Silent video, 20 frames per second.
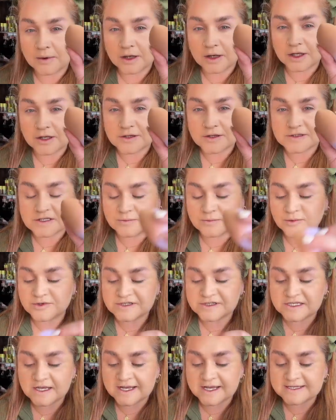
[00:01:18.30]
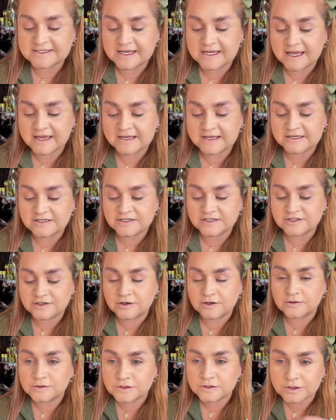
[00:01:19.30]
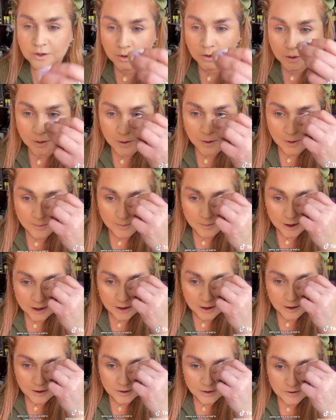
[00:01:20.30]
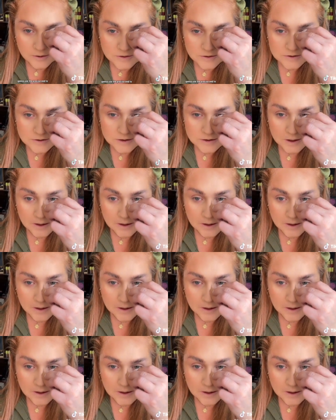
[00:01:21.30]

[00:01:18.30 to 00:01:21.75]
going to use the precise end to contour my nose.